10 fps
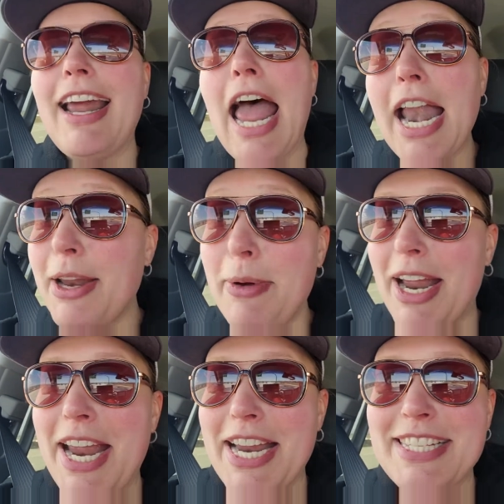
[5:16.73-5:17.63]

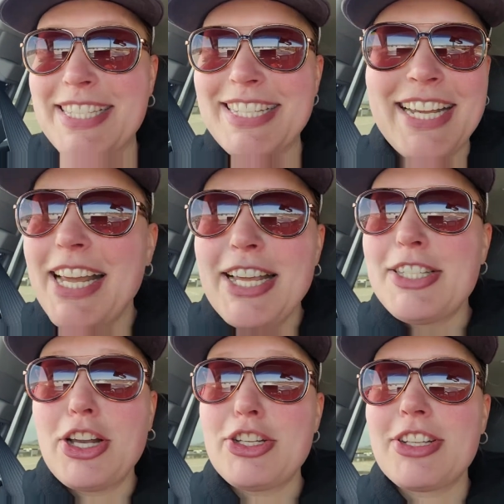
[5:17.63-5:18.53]
anyways,
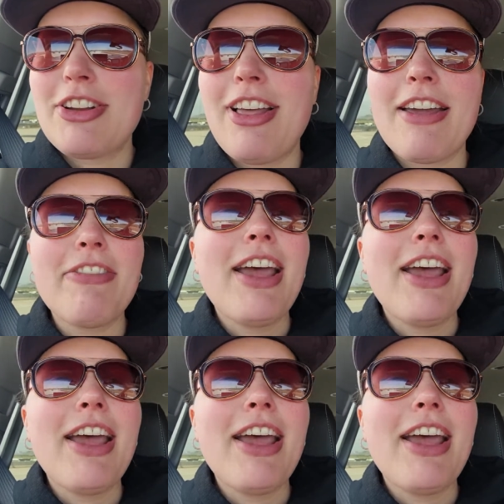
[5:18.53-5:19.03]
such is our life.